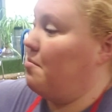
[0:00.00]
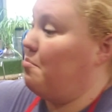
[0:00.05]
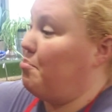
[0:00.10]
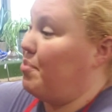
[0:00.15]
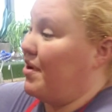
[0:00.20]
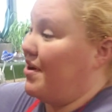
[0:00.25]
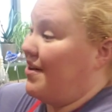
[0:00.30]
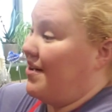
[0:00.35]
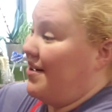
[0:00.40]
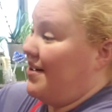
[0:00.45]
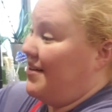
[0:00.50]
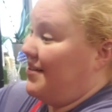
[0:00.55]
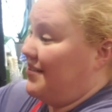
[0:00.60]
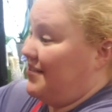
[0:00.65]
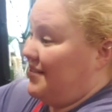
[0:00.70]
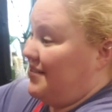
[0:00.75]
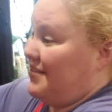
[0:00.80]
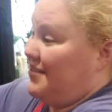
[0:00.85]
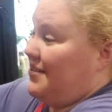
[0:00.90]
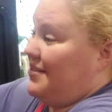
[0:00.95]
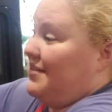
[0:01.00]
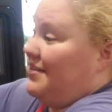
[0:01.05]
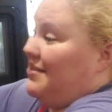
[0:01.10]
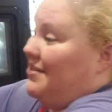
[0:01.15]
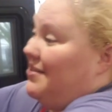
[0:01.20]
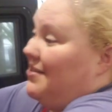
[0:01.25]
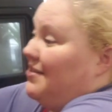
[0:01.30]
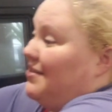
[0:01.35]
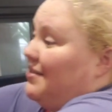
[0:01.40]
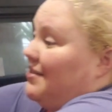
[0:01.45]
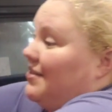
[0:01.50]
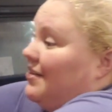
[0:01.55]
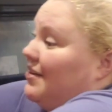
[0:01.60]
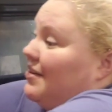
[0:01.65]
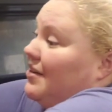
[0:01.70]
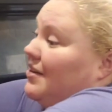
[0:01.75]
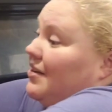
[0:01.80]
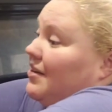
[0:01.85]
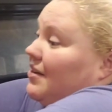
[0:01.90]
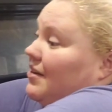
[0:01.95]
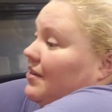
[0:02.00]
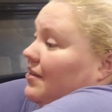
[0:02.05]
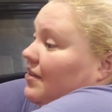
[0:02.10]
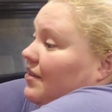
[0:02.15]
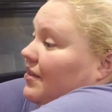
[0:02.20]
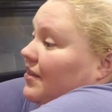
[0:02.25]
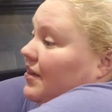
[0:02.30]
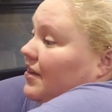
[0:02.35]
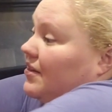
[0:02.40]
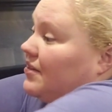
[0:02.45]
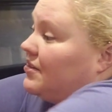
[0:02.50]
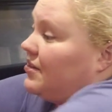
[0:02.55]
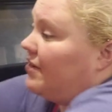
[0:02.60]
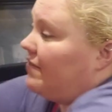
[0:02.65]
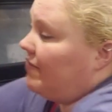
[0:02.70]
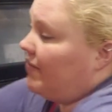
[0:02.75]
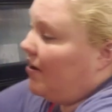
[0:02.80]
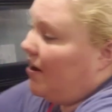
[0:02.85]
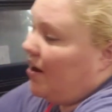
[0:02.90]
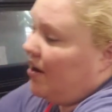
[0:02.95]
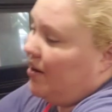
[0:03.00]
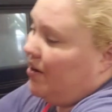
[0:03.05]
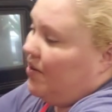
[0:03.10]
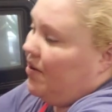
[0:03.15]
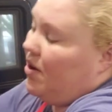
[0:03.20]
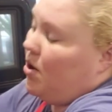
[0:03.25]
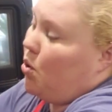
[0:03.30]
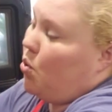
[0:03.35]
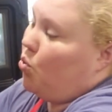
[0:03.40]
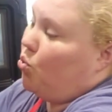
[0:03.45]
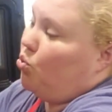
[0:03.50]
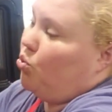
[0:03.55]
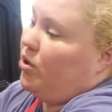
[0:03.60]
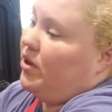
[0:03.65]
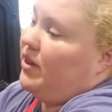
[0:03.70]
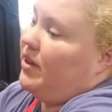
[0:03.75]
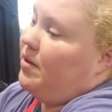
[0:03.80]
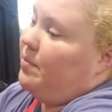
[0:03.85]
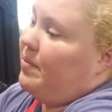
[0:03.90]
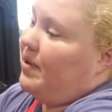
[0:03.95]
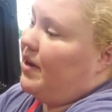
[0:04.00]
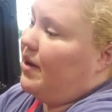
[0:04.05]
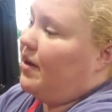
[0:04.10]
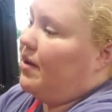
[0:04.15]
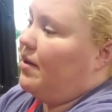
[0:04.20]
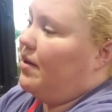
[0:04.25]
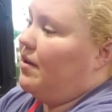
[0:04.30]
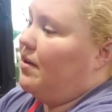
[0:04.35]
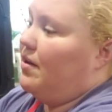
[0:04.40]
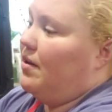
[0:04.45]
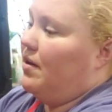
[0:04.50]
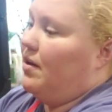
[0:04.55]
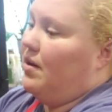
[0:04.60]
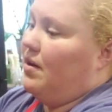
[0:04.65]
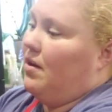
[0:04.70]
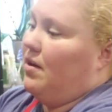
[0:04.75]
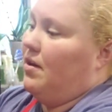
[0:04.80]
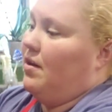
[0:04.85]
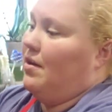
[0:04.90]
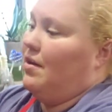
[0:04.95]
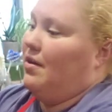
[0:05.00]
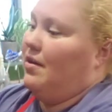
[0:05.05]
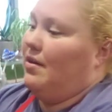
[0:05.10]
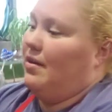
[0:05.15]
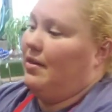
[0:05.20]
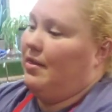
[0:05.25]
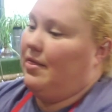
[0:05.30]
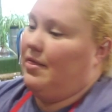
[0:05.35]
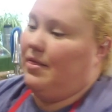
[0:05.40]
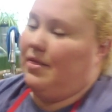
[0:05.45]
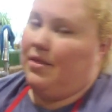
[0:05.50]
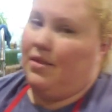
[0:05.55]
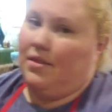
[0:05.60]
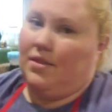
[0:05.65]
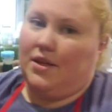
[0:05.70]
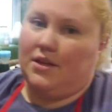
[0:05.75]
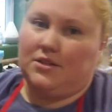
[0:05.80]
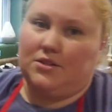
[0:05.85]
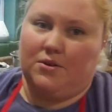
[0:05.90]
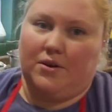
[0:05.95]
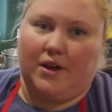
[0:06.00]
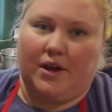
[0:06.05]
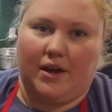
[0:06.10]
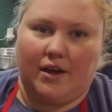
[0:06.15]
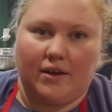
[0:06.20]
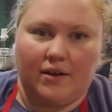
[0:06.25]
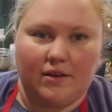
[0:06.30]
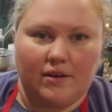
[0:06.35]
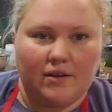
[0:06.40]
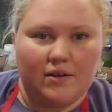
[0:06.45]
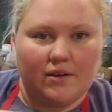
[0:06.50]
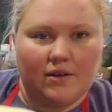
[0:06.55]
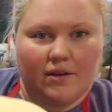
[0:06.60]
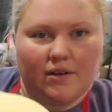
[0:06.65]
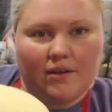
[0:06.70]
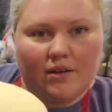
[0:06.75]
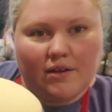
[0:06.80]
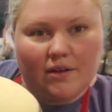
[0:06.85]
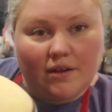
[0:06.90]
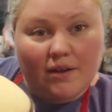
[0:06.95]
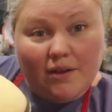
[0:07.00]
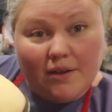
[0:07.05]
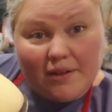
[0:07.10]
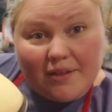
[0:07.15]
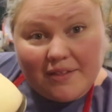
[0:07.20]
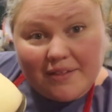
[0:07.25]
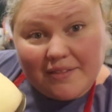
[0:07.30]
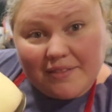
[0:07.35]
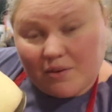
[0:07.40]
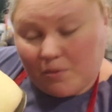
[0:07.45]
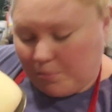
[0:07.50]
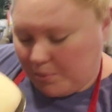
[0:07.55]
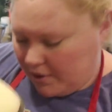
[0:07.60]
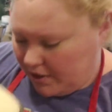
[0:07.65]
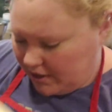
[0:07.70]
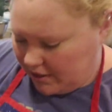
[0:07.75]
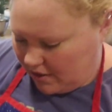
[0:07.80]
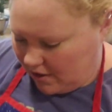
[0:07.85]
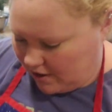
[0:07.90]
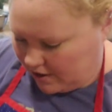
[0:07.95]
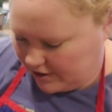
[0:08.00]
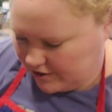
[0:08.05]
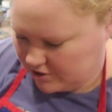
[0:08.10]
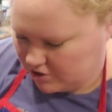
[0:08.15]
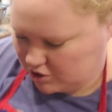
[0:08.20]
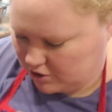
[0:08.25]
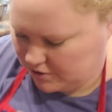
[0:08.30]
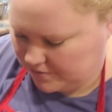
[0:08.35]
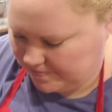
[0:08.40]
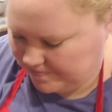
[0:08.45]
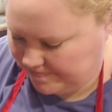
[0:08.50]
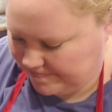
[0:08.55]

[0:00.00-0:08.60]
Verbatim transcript: but these have gotten really big. That's okay. They're pretty large.